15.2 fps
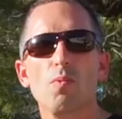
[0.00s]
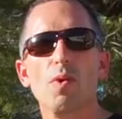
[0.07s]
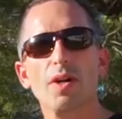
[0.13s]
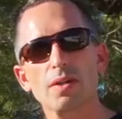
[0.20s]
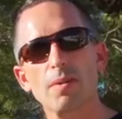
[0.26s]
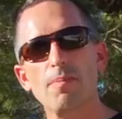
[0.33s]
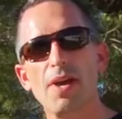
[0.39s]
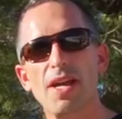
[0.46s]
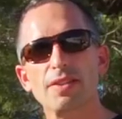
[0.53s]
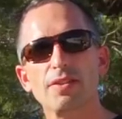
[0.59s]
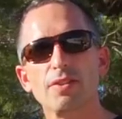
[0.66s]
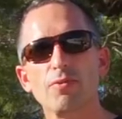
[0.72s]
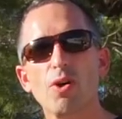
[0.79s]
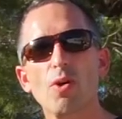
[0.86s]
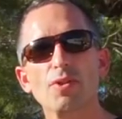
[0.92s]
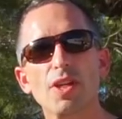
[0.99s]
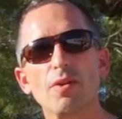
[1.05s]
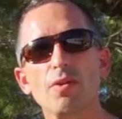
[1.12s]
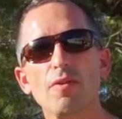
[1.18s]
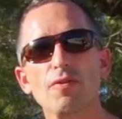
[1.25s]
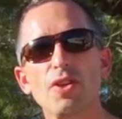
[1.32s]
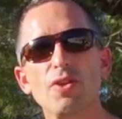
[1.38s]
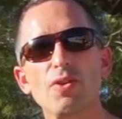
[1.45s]
Welcome back to Road Gear
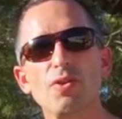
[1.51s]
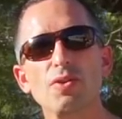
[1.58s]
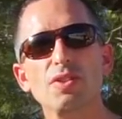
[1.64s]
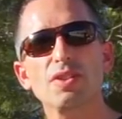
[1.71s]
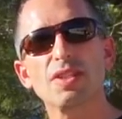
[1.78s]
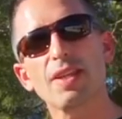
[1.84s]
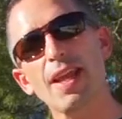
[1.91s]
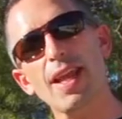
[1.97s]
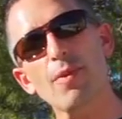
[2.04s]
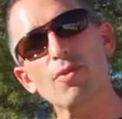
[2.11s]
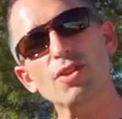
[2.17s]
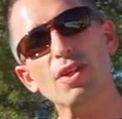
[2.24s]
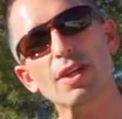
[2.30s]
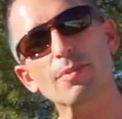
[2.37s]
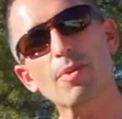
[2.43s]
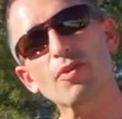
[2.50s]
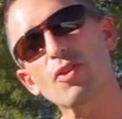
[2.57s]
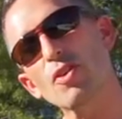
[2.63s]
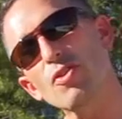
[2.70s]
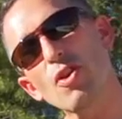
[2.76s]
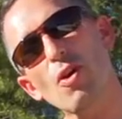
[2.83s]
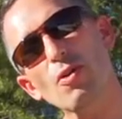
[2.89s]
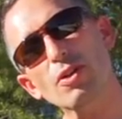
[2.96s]
Reviews. Today we're talking about the
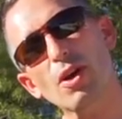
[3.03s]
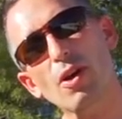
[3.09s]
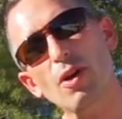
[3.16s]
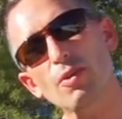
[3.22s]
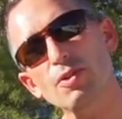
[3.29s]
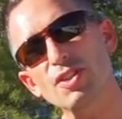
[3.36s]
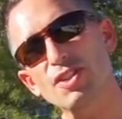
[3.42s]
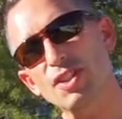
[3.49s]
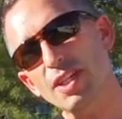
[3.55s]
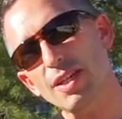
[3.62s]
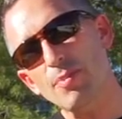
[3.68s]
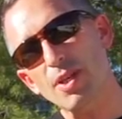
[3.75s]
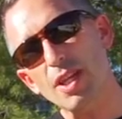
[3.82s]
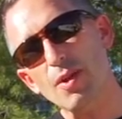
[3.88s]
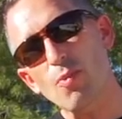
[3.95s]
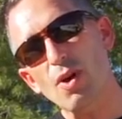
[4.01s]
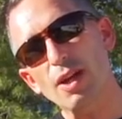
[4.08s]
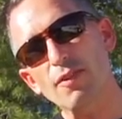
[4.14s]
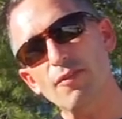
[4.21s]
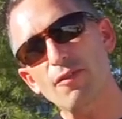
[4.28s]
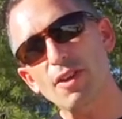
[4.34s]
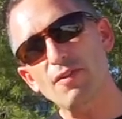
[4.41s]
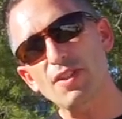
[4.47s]
NOCO
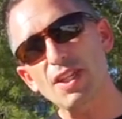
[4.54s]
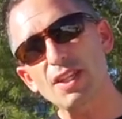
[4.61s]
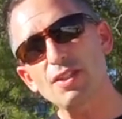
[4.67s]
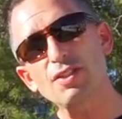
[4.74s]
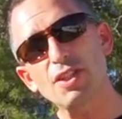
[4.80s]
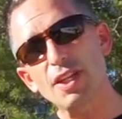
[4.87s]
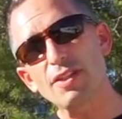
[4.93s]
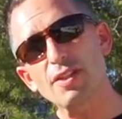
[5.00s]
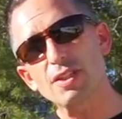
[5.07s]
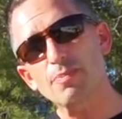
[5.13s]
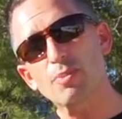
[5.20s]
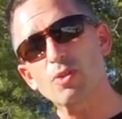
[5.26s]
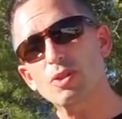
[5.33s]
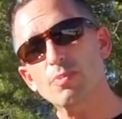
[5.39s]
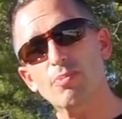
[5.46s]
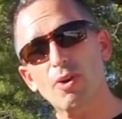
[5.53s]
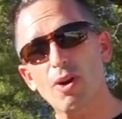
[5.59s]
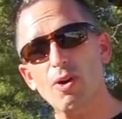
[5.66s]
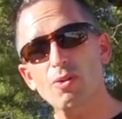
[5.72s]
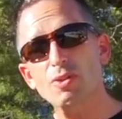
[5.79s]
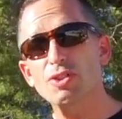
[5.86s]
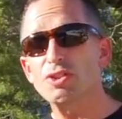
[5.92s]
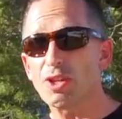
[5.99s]
GB150 Genius Boost
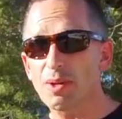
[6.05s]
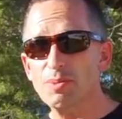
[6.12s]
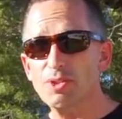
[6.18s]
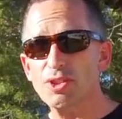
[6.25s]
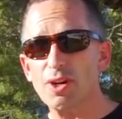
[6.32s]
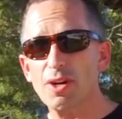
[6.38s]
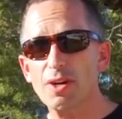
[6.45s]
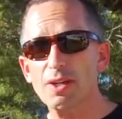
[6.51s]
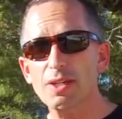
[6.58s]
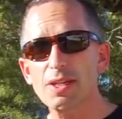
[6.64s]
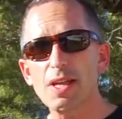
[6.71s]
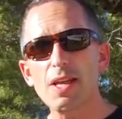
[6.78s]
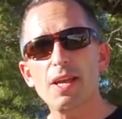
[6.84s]
Pro Jump Starter.